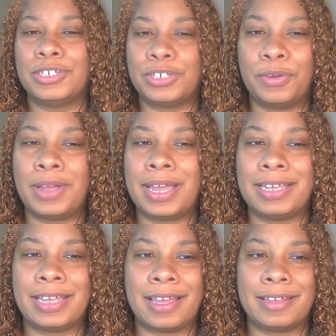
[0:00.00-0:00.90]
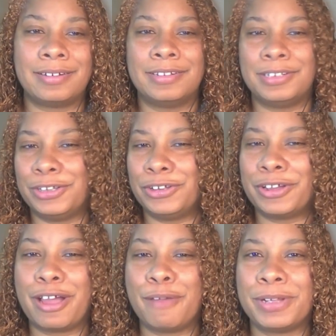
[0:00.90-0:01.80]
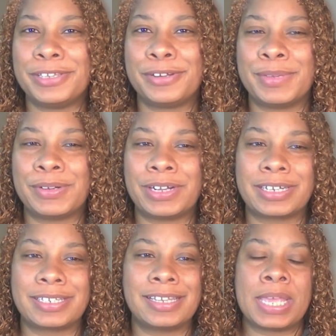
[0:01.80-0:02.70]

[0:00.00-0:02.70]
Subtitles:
Don't edit yet. You know how brainstorming works.